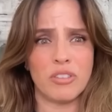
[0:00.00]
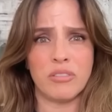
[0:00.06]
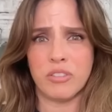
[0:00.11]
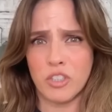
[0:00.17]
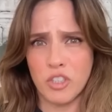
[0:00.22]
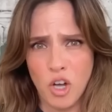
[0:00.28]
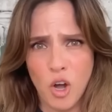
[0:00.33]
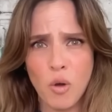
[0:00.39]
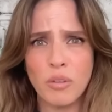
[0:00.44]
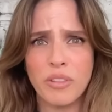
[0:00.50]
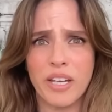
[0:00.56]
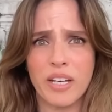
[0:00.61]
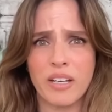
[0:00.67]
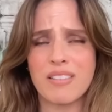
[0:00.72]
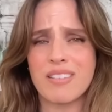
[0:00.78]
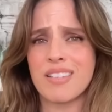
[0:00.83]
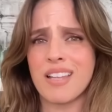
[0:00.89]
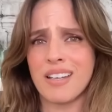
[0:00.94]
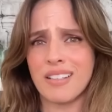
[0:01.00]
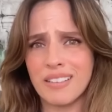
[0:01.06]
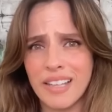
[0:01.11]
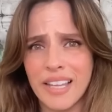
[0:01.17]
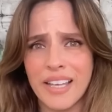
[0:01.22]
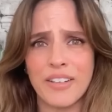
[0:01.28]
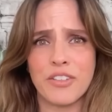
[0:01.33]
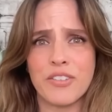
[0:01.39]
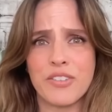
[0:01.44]
Go there, send
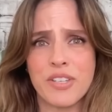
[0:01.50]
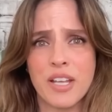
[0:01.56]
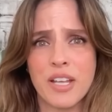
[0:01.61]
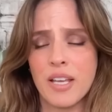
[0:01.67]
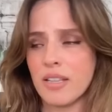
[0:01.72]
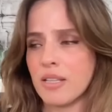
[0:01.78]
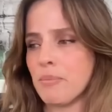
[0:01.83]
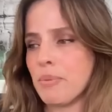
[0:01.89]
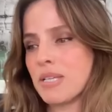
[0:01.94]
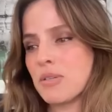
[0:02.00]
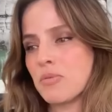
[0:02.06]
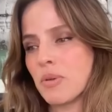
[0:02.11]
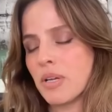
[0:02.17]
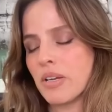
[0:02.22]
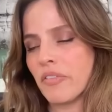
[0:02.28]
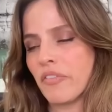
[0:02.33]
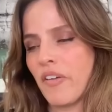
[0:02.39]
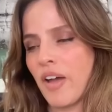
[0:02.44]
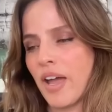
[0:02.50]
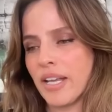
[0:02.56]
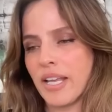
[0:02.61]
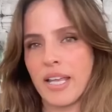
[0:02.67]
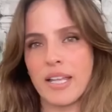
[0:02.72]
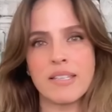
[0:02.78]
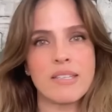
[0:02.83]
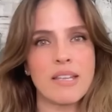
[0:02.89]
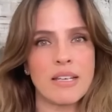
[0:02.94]
letters. The best way to fight
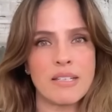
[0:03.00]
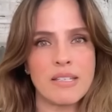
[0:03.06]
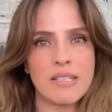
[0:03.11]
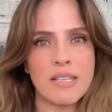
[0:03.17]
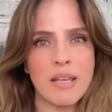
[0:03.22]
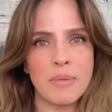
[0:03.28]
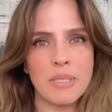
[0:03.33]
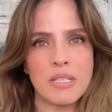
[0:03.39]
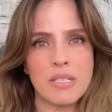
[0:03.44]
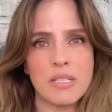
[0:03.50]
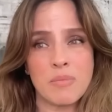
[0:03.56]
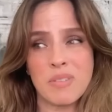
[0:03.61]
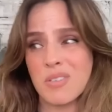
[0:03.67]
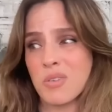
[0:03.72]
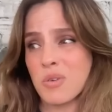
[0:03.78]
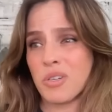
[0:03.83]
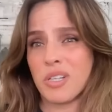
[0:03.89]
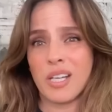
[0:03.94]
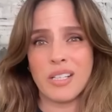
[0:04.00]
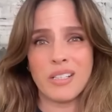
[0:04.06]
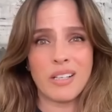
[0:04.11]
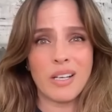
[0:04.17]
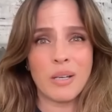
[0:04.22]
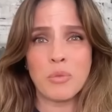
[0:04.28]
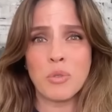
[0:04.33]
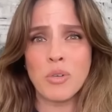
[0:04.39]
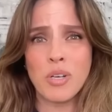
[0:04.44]
against anti-Semitism is create a
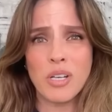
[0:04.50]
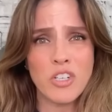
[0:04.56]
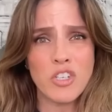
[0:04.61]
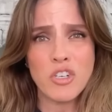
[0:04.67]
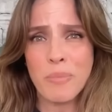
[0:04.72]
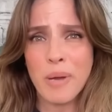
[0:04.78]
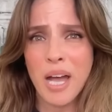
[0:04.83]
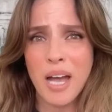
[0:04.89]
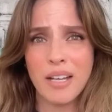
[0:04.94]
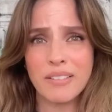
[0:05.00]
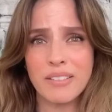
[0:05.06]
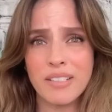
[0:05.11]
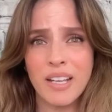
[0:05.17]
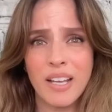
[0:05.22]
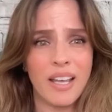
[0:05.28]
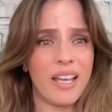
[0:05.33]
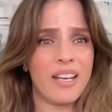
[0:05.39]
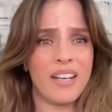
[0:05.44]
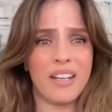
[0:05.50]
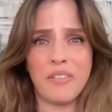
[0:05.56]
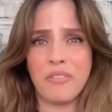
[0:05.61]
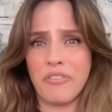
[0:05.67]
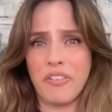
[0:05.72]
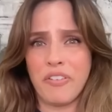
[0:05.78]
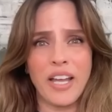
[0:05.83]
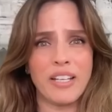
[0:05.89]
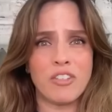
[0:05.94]
community Shabbat and
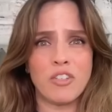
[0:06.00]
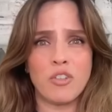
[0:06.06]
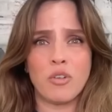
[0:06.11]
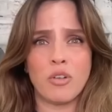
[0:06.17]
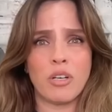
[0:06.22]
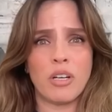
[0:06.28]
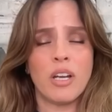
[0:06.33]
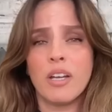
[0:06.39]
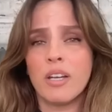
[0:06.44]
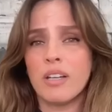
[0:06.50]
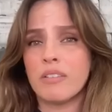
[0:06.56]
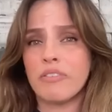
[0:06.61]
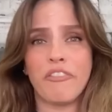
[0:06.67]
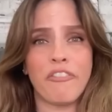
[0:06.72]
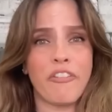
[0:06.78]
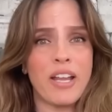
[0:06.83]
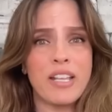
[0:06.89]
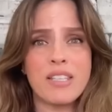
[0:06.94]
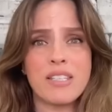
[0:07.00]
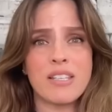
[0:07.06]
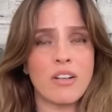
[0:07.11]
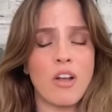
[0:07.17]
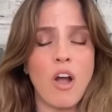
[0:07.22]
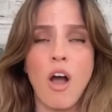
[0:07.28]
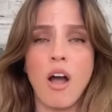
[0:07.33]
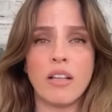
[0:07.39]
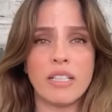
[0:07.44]
invite your friends and
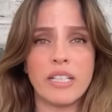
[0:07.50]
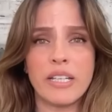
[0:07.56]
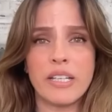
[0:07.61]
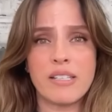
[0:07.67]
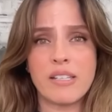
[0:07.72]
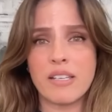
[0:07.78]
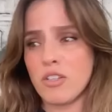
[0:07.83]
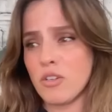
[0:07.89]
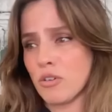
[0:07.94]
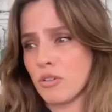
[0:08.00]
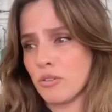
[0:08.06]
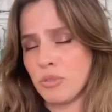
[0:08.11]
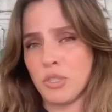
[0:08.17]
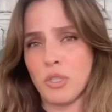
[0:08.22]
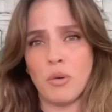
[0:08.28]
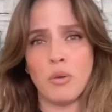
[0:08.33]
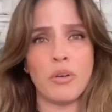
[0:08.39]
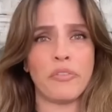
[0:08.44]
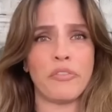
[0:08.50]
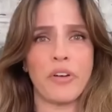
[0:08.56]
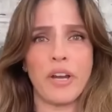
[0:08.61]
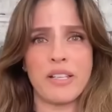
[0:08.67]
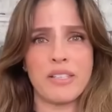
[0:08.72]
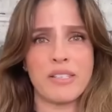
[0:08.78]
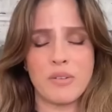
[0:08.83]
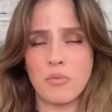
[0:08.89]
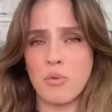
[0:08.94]
colleagues and your yoga
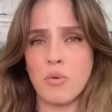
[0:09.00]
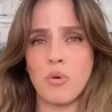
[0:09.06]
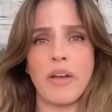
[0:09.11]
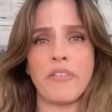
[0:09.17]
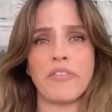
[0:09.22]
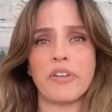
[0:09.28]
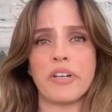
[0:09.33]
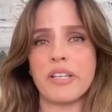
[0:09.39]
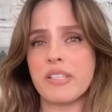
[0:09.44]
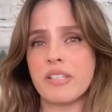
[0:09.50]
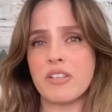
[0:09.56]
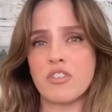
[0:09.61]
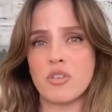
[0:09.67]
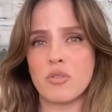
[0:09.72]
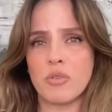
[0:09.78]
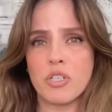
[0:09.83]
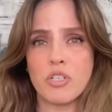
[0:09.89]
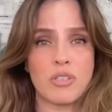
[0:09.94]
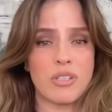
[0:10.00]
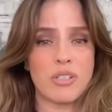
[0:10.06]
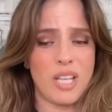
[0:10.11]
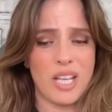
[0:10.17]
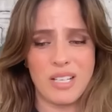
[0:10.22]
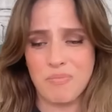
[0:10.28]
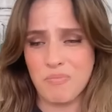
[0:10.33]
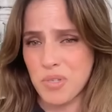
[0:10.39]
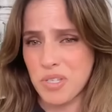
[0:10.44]
friends and whoever isn't Jewish
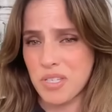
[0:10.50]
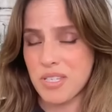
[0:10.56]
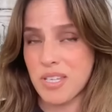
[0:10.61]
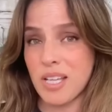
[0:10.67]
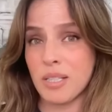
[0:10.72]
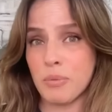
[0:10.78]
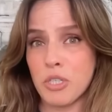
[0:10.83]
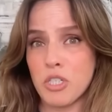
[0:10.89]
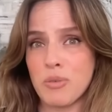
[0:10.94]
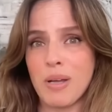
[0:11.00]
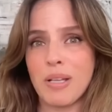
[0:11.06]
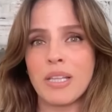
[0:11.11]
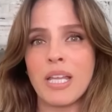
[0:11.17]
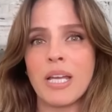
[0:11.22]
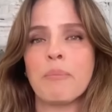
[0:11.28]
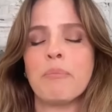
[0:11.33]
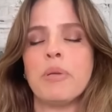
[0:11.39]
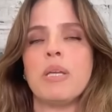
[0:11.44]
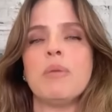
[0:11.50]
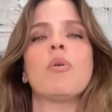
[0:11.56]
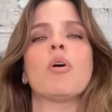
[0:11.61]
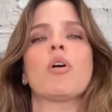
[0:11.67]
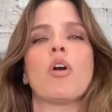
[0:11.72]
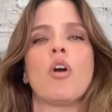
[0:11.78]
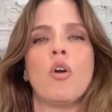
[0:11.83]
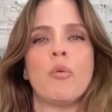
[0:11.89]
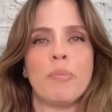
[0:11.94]
to celebrate Shabbat, be
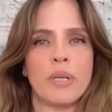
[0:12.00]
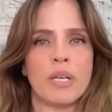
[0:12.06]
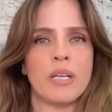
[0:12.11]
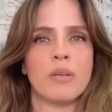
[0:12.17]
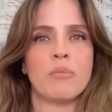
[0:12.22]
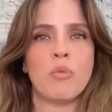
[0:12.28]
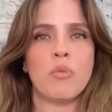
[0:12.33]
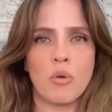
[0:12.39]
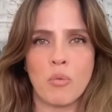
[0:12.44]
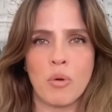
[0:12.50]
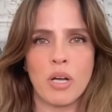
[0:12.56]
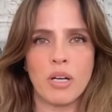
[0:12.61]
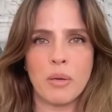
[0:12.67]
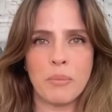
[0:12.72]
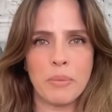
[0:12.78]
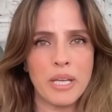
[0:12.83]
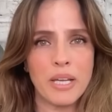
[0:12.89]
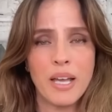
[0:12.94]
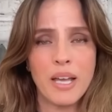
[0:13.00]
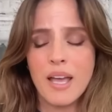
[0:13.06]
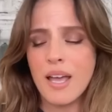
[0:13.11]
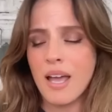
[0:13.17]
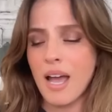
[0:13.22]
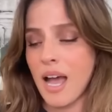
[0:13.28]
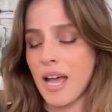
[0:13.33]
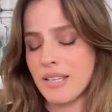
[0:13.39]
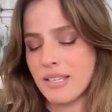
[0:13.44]
more open and more welcoming.
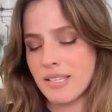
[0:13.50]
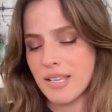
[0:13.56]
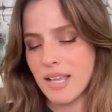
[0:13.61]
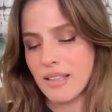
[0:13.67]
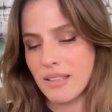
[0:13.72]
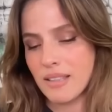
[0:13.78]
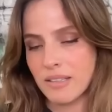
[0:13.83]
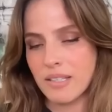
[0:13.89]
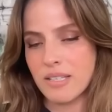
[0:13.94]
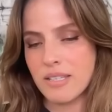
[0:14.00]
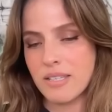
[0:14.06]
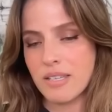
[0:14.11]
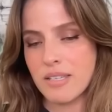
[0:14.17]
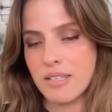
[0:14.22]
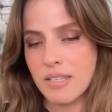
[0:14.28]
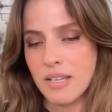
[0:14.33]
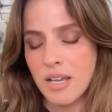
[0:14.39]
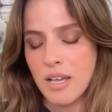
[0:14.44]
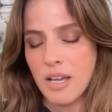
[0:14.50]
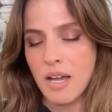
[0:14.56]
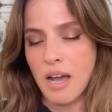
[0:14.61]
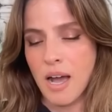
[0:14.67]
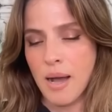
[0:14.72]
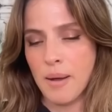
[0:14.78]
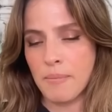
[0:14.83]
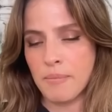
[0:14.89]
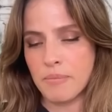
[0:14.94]
I say that this is
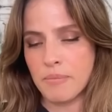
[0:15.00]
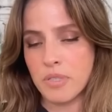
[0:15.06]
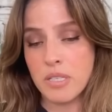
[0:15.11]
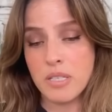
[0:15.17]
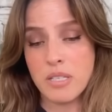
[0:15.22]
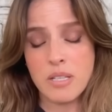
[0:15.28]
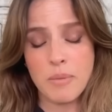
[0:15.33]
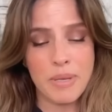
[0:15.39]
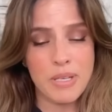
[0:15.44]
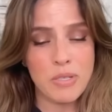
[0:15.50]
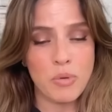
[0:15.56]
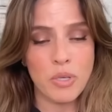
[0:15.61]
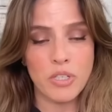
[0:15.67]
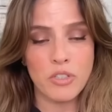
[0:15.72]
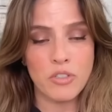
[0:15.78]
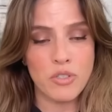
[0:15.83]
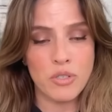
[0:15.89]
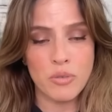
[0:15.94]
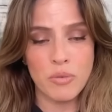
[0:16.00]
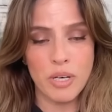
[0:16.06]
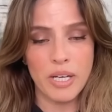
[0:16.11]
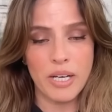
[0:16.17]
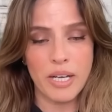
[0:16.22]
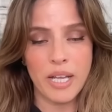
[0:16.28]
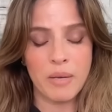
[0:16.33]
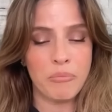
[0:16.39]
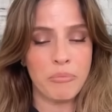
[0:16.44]
the best way to do it,
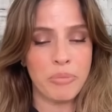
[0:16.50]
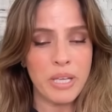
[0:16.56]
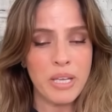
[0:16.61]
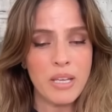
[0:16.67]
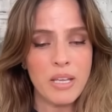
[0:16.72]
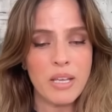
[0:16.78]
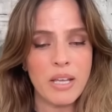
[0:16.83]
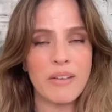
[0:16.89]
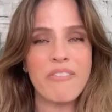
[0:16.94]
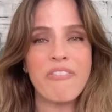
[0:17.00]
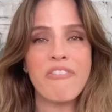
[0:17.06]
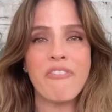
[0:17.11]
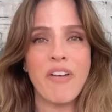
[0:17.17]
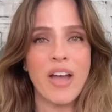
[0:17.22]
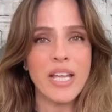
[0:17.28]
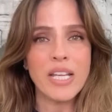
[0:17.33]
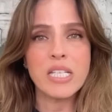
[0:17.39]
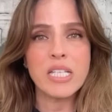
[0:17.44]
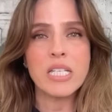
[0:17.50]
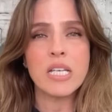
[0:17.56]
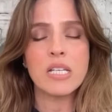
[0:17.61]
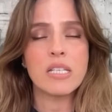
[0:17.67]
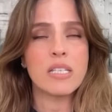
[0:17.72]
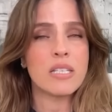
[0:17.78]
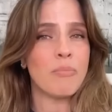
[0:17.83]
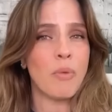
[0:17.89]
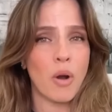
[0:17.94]
and fight
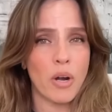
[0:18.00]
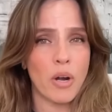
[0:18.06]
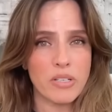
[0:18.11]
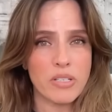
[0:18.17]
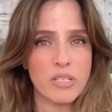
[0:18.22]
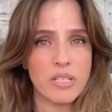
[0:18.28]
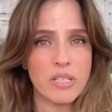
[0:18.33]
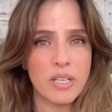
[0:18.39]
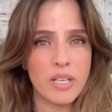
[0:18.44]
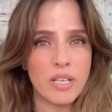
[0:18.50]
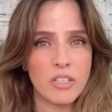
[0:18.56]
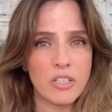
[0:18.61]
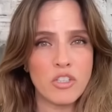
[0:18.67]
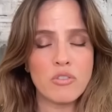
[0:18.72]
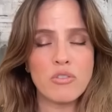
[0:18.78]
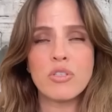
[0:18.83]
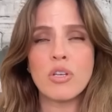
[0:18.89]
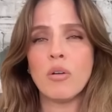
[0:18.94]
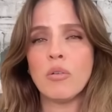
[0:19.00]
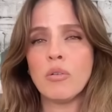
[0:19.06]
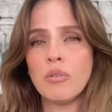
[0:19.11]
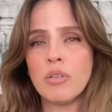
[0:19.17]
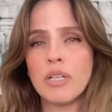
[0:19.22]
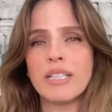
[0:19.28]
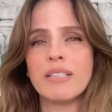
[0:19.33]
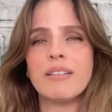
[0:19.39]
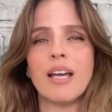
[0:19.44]
smart.
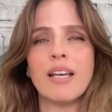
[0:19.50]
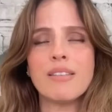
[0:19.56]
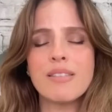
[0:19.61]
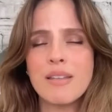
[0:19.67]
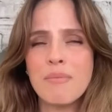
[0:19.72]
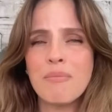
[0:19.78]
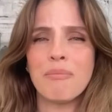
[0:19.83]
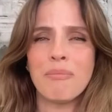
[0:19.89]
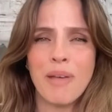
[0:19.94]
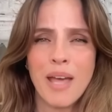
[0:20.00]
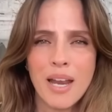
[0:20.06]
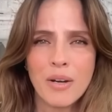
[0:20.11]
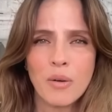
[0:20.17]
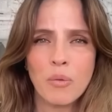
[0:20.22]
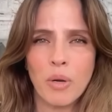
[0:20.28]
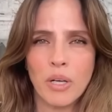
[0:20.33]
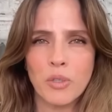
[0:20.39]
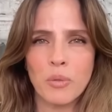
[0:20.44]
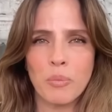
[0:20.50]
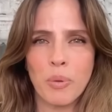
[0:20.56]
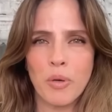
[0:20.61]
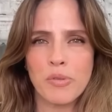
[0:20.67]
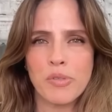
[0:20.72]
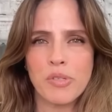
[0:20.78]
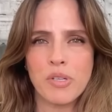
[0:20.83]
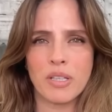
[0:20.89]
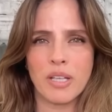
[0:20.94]
It doesn't matter what you
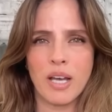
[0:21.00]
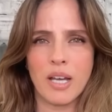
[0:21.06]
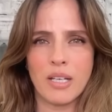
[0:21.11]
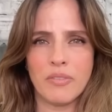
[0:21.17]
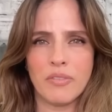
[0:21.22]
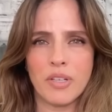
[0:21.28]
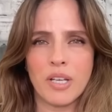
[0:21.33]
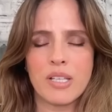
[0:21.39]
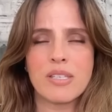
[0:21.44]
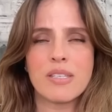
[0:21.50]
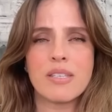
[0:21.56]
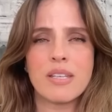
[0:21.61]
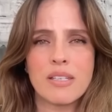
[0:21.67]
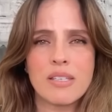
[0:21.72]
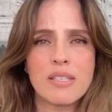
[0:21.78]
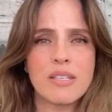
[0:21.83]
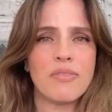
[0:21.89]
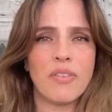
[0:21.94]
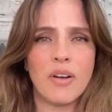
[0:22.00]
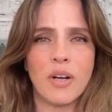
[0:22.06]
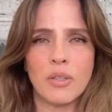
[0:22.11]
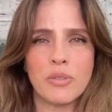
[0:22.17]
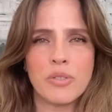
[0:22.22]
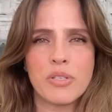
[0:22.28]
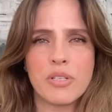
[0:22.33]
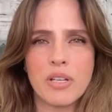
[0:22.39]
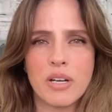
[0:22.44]
post online. If you got 60
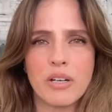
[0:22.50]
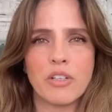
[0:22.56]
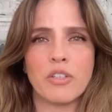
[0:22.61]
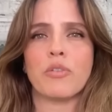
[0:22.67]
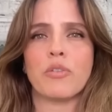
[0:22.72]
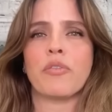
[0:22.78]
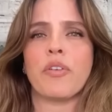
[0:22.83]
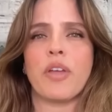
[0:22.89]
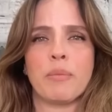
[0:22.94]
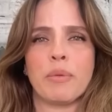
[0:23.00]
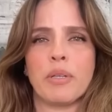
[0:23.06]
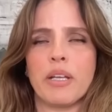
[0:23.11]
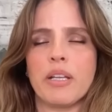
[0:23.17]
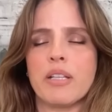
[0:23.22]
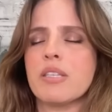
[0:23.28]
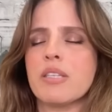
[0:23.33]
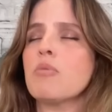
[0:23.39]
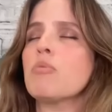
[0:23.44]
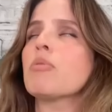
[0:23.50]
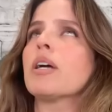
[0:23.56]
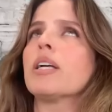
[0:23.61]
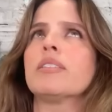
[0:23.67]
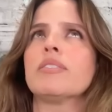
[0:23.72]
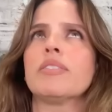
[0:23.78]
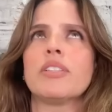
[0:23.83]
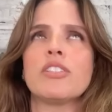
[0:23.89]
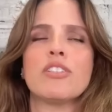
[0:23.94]
followers that are your family, it's
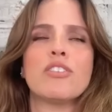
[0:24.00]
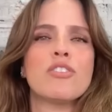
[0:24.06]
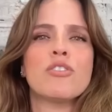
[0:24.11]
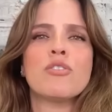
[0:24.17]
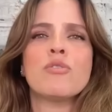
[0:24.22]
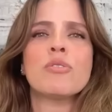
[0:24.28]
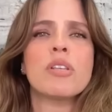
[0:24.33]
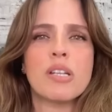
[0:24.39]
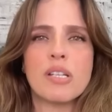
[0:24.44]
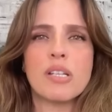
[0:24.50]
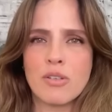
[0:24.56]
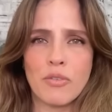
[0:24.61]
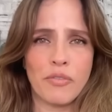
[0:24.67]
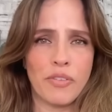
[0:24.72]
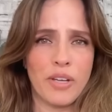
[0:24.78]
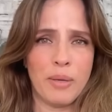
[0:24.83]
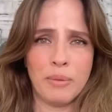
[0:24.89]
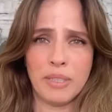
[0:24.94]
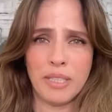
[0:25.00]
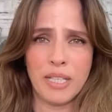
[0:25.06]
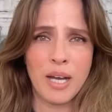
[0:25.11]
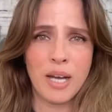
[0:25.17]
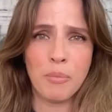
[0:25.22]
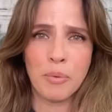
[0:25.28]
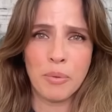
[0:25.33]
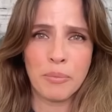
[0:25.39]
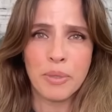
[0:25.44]
irrelevant. Just use it as your family
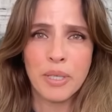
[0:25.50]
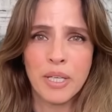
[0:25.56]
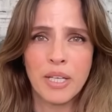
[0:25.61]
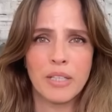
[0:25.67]
album.